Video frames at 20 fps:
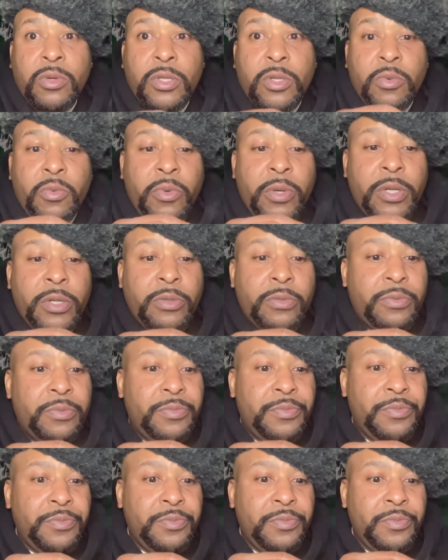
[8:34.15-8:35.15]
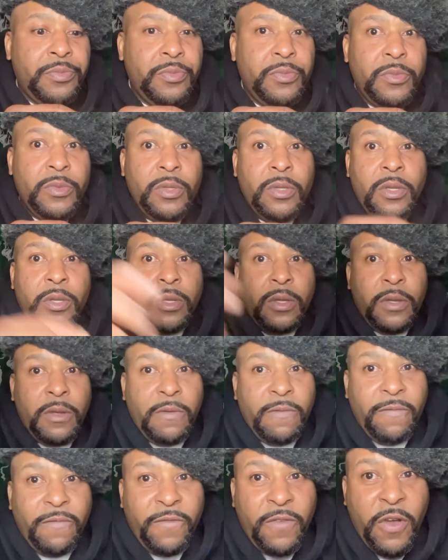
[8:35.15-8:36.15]
the rental.
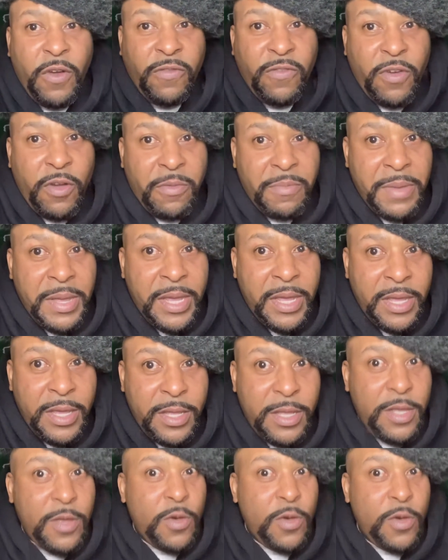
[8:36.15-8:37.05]
Volvo Man,